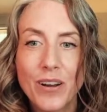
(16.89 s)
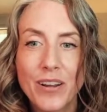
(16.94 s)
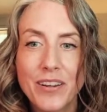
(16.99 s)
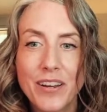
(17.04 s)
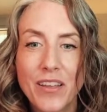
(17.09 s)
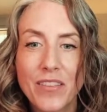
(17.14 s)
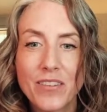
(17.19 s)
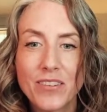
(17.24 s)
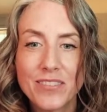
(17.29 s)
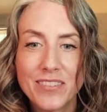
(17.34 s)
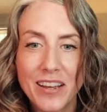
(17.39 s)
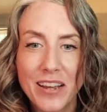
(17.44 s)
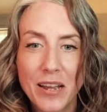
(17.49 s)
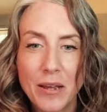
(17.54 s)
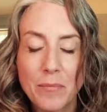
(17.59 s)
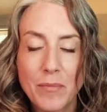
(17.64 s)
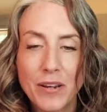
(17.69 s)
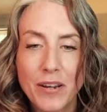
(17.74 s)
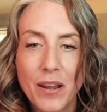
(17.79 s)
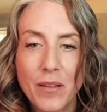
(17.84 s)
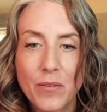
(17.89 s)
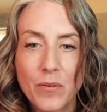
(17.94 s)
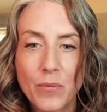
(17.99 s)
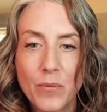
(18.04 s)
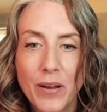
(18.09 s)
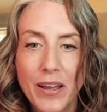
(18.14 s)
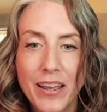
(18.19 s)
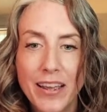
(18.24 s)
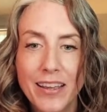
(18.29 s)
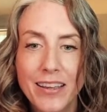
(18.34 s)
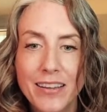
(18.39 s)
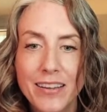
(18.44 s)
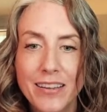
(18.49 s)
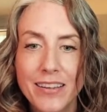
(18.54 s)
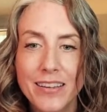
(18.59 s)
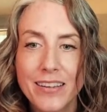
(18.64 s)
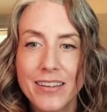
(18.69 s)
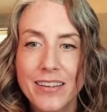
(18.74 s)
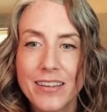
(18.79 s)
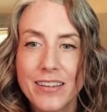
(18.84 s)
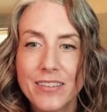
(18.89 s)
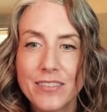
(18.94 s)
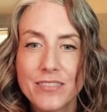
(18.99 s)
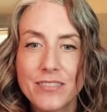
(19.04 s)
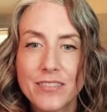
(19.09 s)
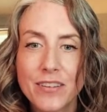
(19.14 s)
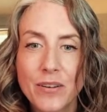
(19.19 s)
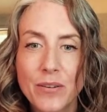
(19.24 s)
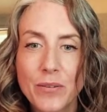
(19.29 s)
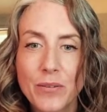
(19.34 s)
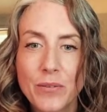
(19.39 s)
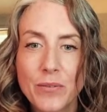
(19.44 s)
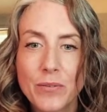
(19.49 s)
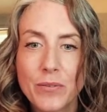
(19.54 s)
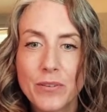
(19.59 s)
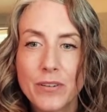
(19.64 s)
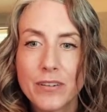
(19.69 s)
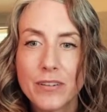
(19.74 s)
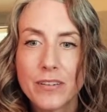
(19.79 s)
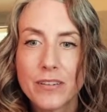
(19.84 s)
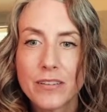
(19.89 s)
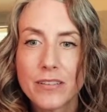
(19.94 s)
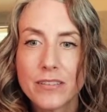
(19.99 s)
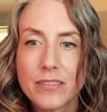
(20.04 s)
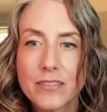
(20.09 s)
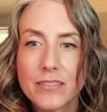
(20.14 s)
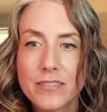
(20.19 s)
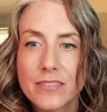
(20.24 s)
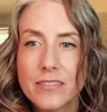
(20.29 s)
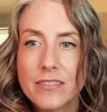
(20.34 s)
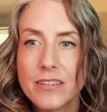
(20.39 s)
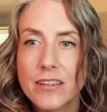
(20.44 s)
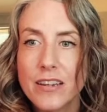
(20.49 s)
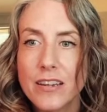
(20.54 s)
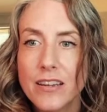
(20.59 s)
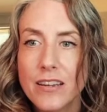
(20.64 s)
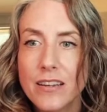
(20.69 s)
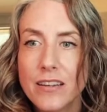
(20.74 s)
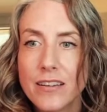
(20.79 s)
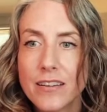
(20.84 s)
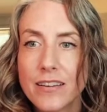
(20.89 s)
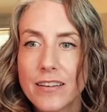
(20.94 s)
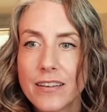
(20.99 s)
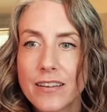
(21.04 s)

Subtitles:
another time anyway. So, um,